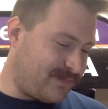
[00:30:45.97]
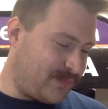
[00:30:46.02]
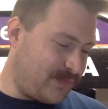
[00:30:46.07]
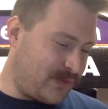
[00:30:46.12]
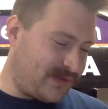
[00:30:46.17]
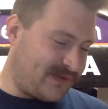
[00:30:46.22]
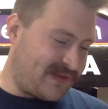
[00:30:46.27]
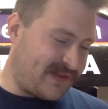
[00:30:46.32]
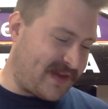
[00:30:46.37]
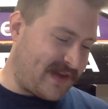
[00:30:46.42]

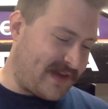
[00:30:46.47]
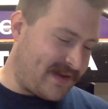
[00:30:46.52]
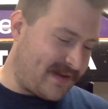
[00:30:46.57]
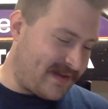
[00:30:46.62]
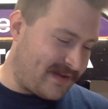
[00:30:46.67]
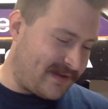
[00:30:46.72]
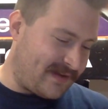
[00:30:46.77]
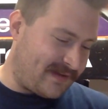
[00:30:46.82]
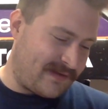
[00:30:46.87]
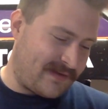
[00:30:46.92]
Just to kind
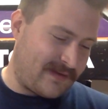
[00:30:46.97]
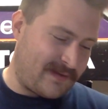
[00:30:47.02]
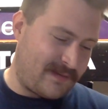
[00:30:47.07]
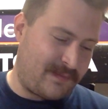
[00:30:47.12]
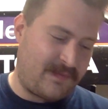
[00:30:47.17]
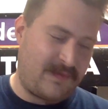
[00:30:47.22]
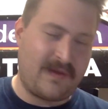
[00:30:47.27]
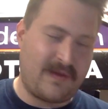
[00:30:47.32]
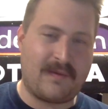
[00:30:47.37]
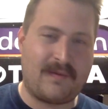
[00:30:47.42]
of
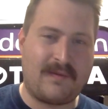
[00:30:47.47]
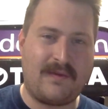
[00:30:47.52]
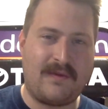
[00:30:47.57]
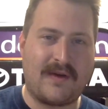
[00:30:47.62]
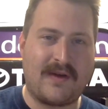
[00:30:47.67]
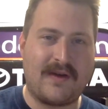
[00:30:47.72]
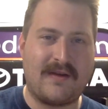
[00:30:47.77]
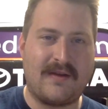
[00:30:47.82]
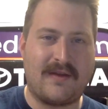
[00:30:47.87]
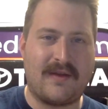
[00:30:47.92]

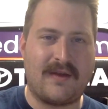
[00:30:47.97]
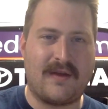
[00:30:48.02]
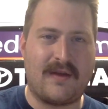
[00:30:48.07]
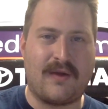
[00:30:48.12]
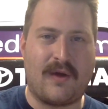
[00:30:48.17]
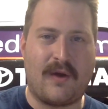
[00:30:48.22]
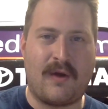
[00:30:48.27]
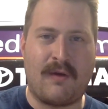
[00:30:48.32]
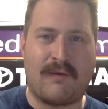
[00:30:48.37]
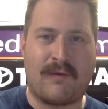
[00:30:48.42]
look into
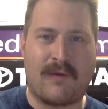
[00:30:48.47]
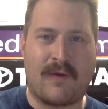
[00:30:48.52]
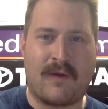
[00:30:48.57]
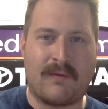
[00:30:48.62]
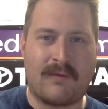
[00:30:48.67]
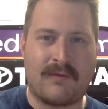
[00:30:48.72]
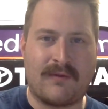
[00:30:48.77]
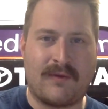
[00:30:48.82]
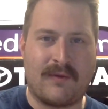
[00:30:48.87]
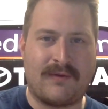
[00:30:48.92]
the overall
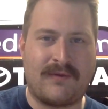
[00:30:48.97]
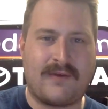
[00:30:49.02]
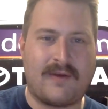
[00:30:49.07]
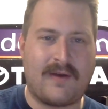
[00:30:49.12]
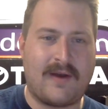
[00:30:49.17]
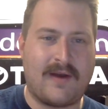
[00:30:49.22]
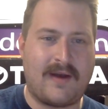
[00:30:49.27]
results here,